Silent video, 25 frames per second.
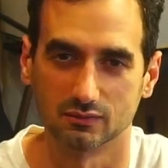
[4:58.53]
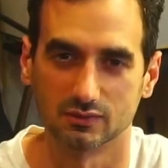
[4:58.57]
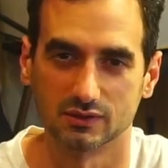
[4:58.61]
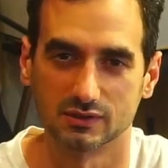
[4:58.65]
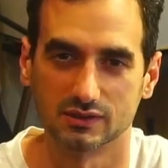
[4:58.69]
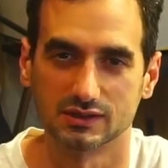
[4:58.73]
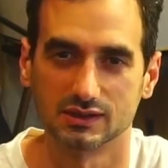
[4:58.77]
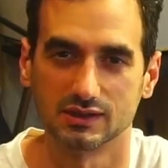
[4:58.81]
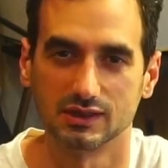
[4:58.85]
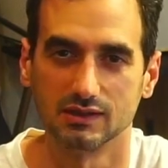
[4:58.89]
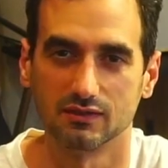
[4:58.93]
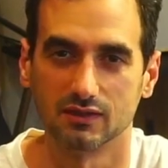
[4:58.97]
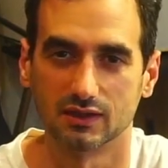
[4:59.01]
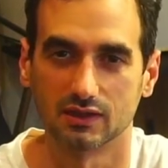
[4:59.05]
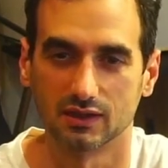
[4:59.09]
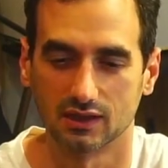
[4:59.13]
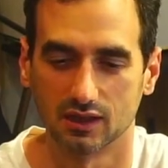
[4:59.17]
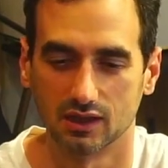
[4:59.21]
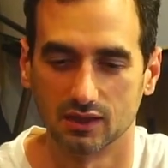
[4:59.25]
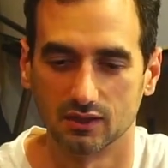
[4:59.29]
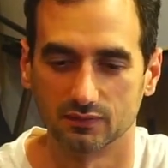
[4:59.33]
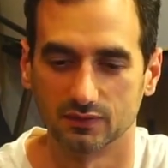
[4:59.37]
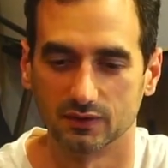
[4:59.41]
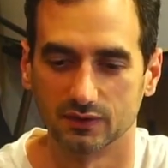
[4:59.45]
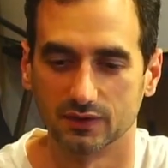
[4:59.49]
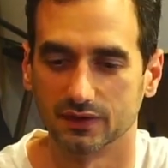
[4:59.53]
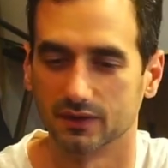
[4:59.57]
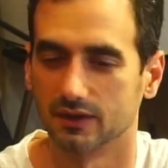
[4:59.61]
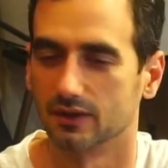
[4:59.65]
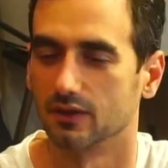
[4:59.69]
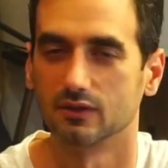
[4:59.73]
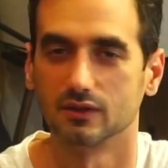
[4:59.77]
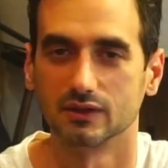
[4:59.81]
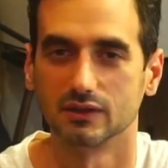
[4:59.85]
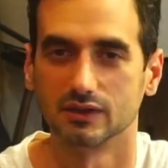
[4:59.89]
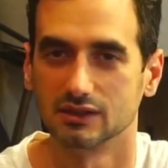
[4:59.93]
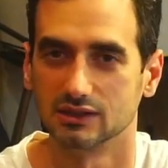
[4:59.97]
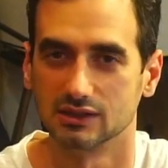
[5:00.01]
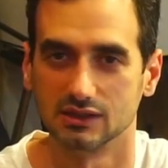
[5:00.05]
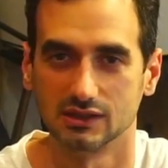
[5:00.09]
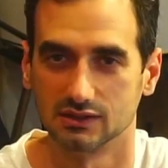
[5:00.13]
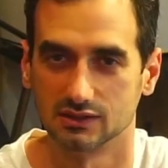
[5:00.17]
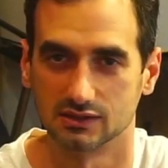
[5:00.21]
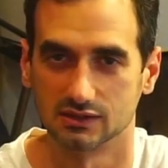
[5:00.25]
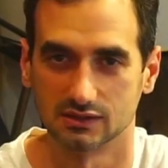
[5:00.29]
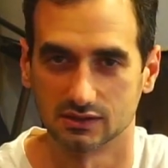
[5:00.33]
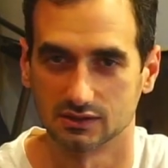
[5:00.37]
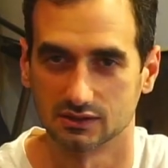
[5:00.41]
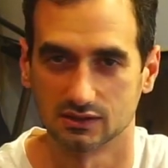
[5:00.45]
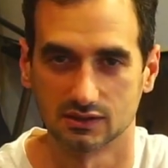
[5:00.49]
receive the comfort that only
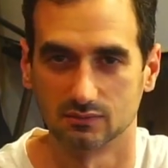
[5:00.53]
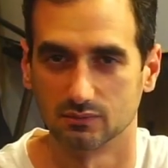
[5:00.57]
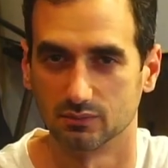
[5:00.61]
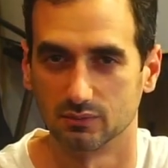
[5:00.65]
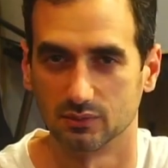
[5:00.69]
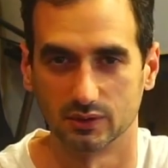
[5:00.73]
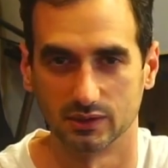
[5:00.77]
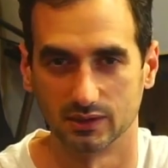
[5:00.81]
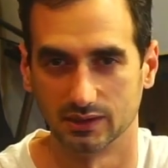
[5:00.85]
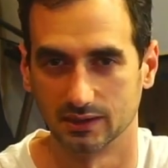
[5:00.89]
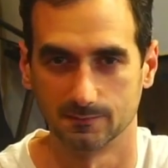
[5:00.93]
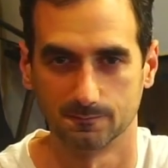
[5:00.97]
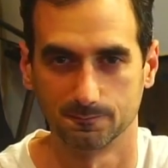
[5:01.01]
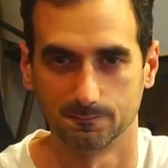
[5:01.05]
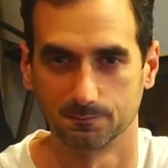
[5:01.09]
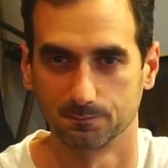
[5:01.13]
Jesus can bring,